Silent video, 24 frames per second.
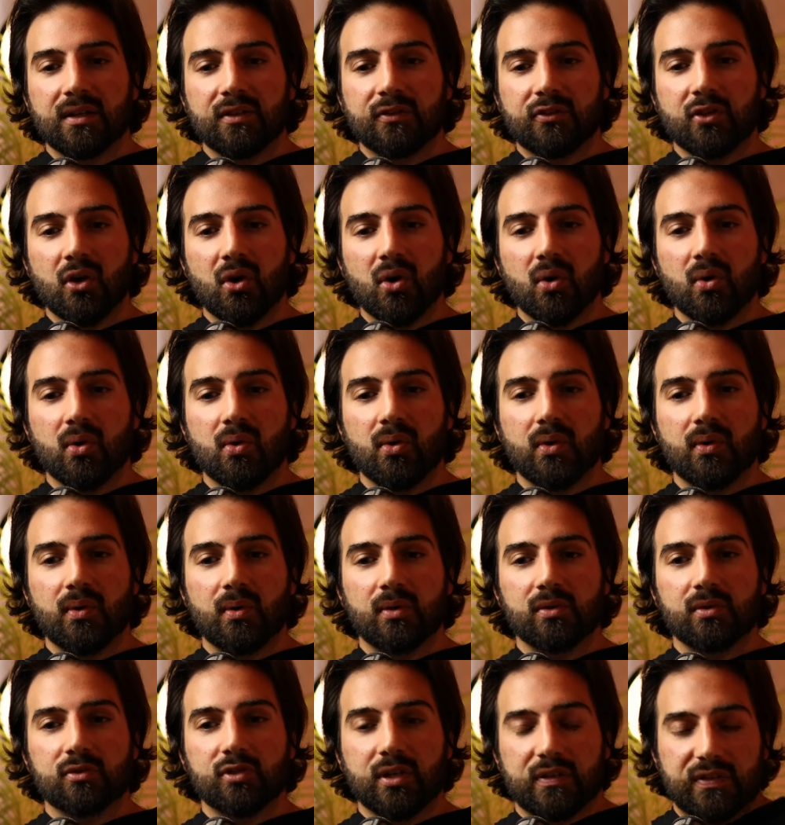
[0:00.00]
So,
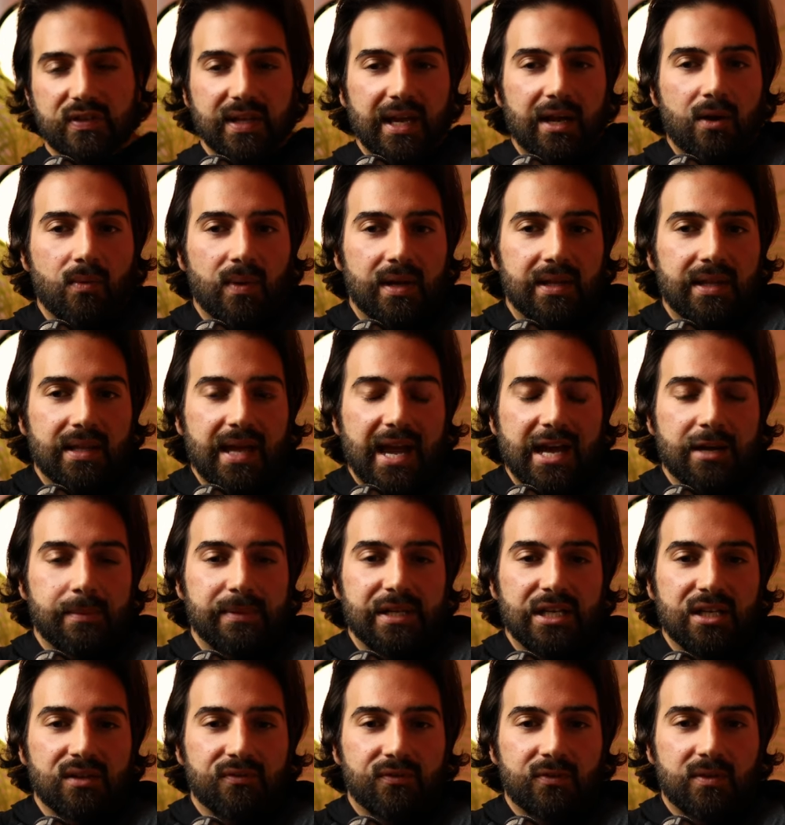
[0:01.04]
just like when Adam
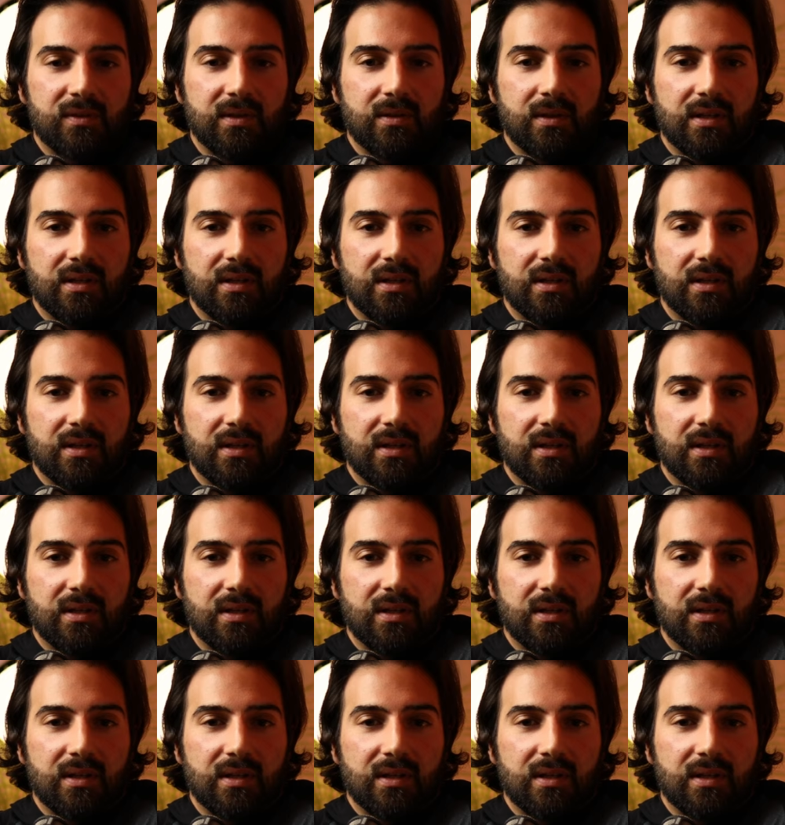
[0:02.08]
and Eve